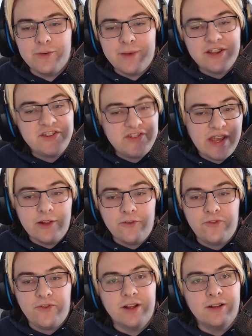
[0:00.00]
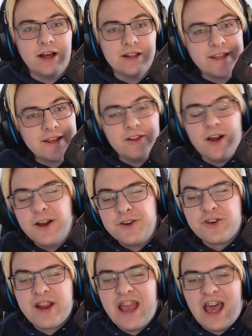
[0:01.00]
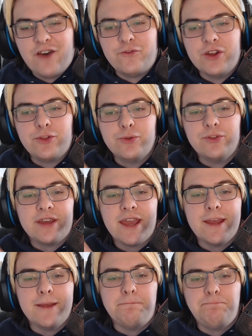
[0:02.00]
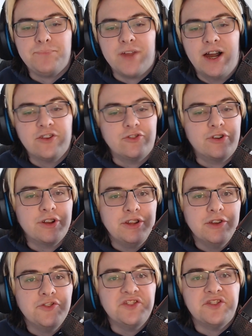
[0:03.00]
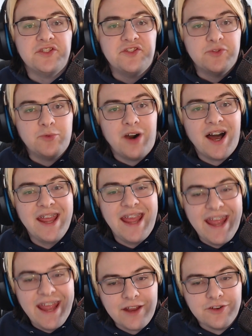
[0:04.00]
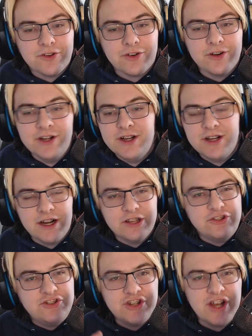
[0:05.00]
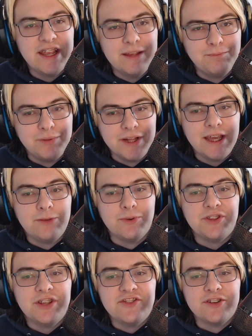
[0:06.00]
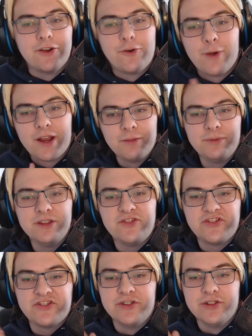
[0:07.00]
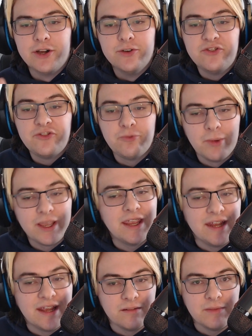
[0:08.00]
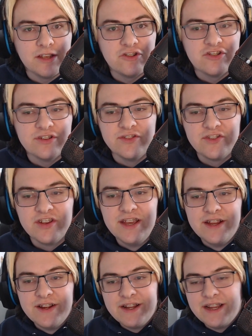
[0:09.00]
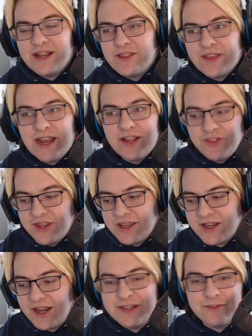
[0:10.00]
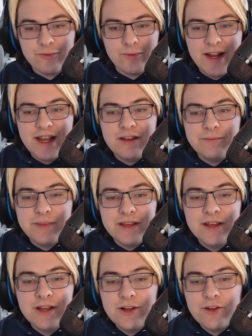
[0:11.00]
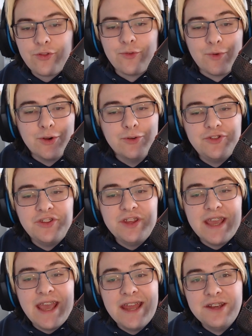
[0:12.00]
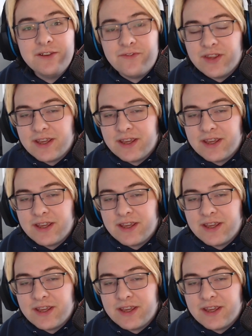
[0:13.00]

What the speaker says: myself, a little under halfway through the game, I started using the Zweihander, a giant blade with these incredibly slow swinging animations. And that thing kind of ran me through to the end of the